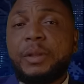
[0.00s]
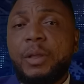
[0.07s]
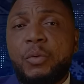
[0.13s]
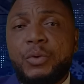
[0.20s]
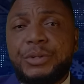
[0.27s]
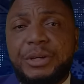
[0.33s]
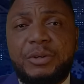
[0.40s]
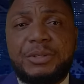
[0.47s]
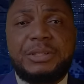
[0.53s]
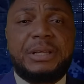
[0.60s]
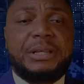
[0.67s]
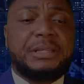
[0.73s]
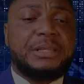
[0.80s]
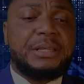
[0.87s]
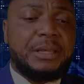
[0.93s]
We shall see
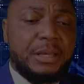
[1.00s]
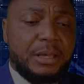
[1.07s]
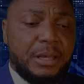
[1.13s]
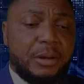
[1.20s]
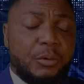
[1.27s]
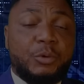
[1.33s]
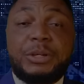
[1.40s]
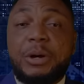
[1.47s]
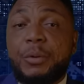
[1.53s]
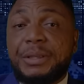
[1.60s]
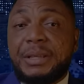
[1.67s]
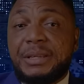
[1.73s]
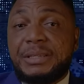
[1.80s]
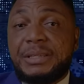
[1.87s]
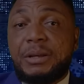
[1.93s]
and see. We shall wait
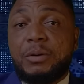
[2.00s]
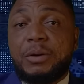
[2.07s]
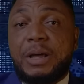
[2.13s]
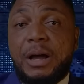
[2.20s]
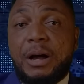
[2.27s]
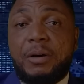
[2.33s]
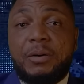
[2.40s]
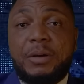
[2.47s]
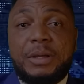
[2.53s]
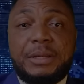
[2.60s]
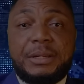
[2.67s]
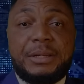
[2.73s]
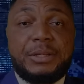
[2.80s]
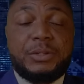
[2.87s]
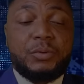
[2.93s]
and see on how
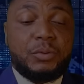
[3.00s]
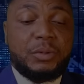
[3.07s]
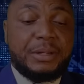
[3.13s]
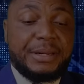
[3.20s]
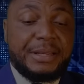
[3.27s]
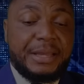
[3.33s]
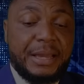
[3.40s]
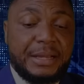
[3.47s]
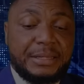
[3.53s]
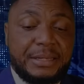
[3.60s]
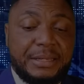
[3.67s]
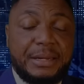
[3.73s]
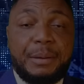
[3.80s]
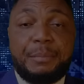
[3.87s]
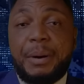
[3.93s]
this will react
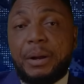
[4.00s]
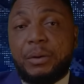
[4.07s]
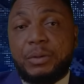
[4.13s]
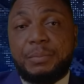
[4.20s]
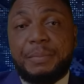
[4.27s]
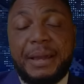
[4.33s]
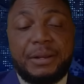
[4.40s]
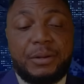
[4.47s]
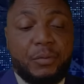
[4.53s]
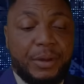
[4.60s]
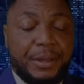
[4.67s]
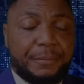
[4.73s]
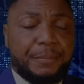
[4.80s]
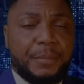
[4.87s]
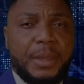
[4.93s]
in the ballot, by the
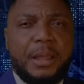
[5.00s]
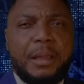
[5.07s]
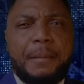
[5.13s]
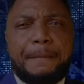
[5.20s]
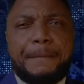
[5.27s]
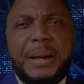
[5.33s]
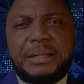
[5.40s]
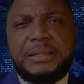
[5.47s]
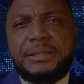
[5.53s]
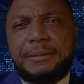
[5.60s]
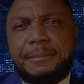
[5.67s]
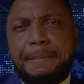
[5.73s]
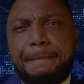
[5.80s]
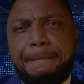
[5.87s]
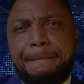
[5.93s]
way. But
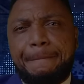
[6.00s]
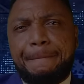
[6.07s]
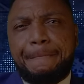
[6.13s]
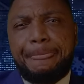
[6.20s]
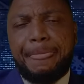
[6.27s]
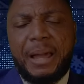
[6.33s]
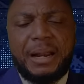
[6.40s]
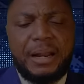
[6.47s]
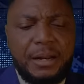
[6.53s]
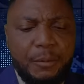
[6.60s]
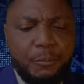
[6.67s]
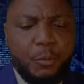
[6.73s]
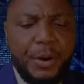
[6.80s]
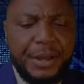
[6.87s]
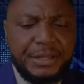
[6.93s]
another
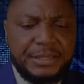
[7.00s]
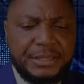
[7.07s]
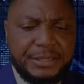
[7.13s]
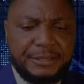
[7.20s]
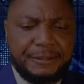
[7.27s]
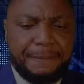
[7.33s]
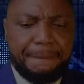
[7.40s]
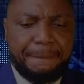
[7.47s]
point,